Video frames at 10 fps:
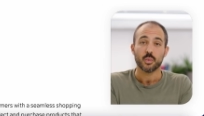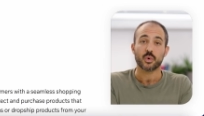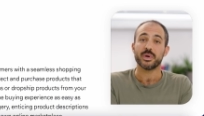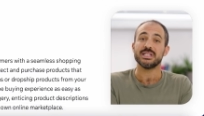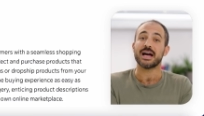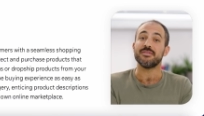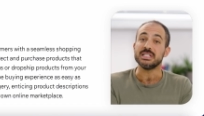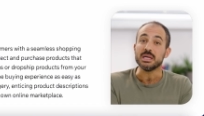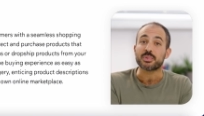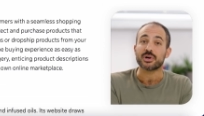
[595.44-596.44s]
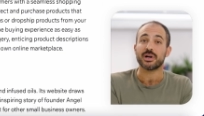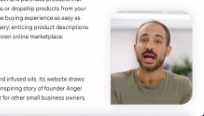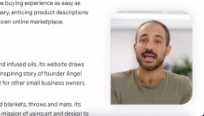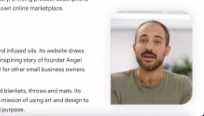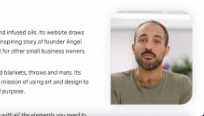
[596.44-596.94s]
where we dive deeper
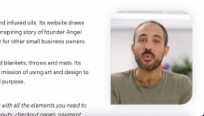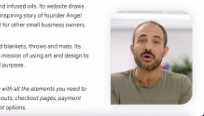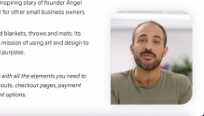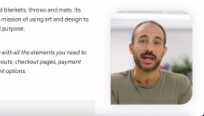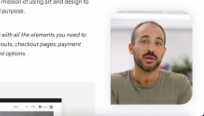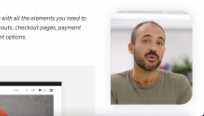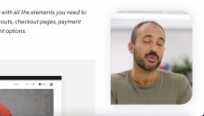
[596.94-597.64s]
and give more valuable